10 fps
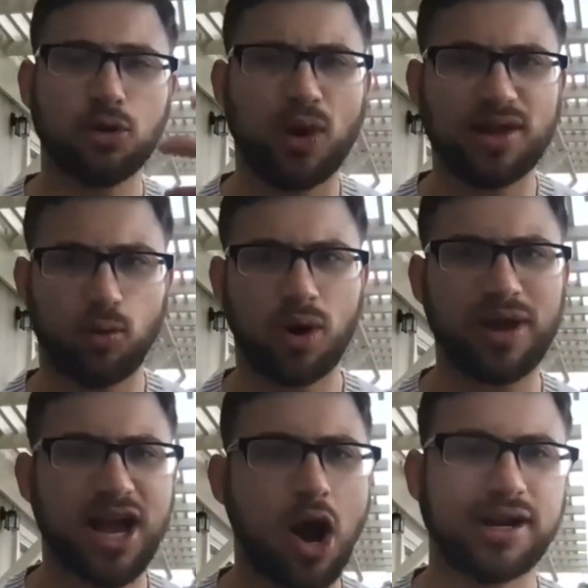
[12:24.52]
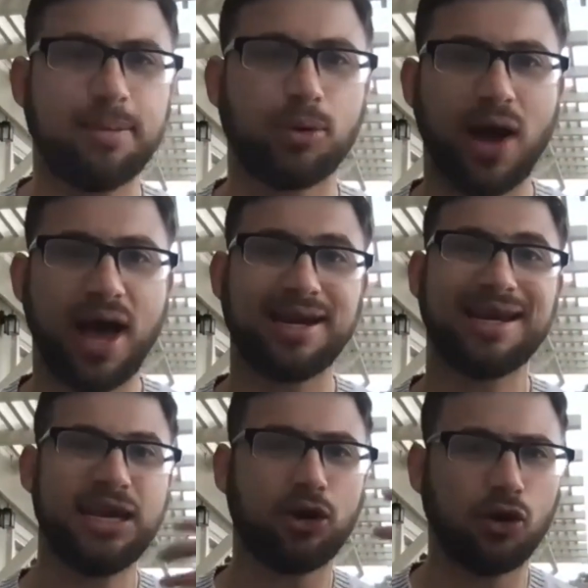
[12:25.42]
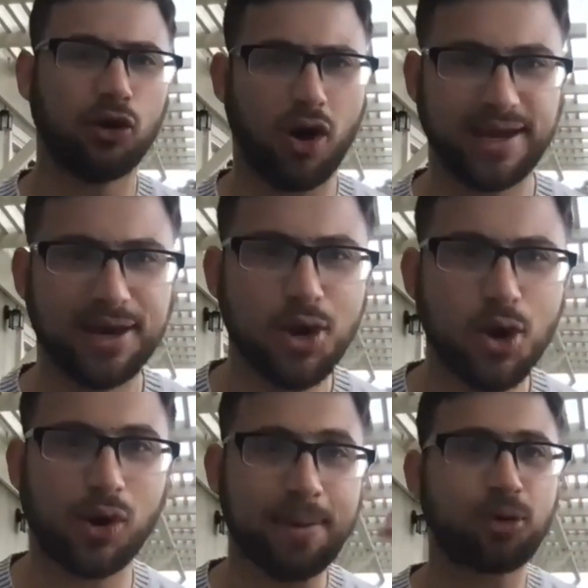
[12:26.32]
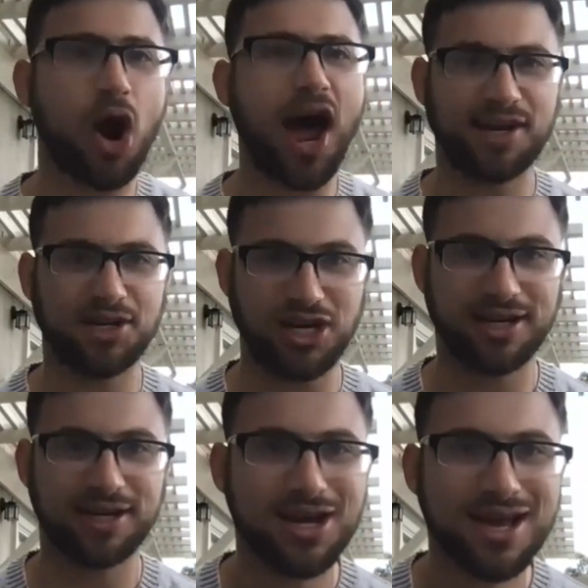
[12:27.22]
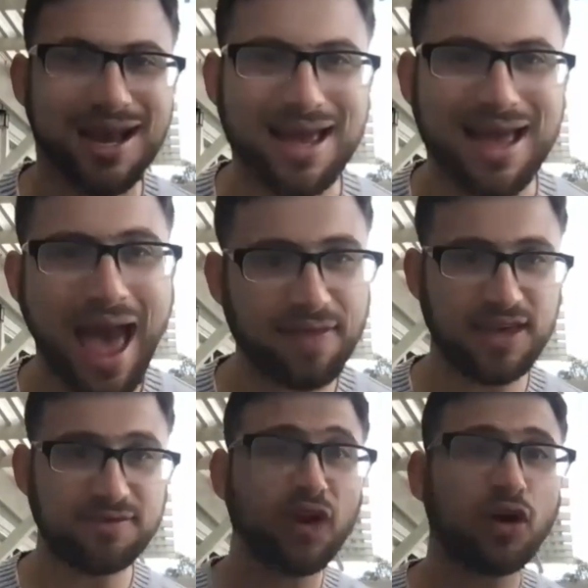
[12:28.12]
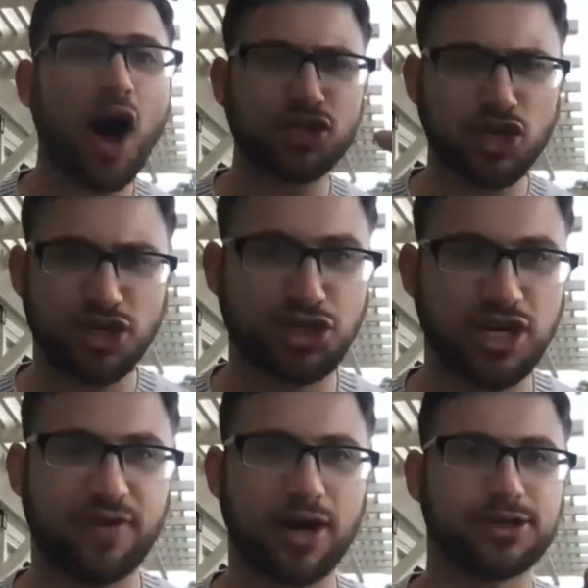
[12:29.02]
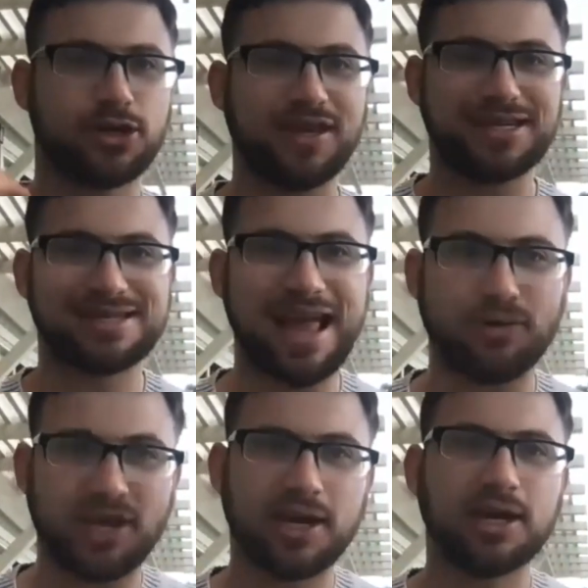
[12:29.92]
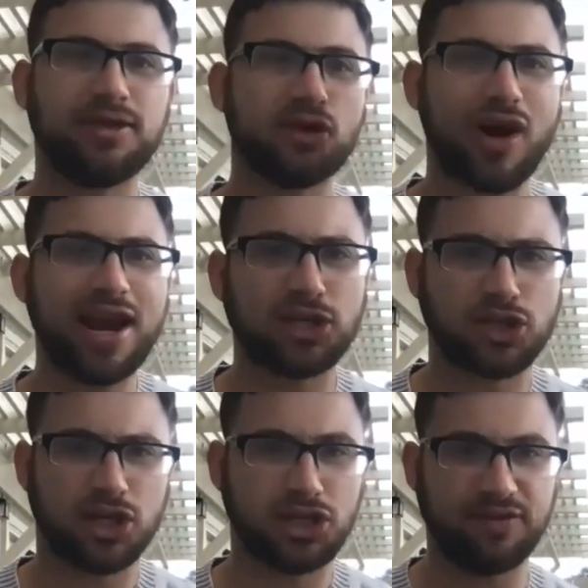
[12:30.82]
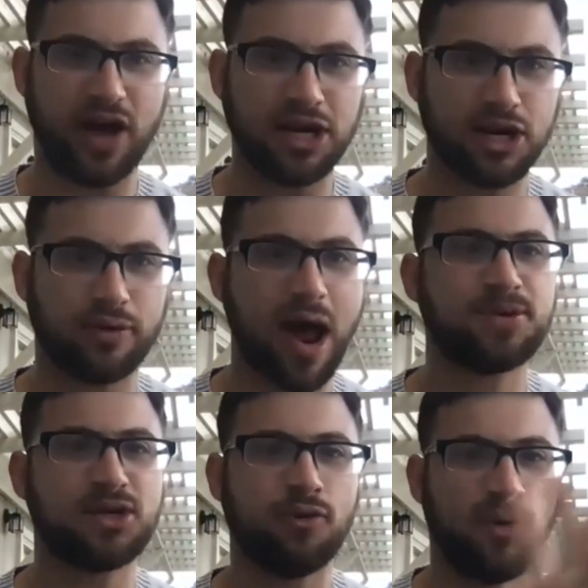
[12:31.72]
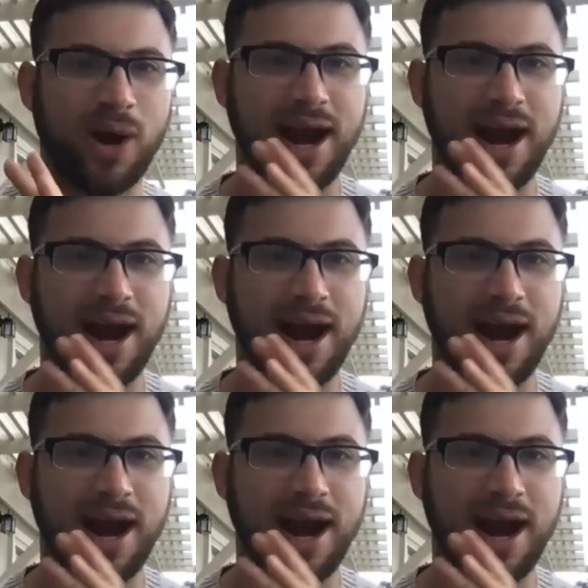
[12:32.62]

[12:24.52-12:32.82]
what we call in Hebrew an Eloi, or a prodigy, at the Volozhin yeshiva. So this is now the greatest yeshiva in Europe. So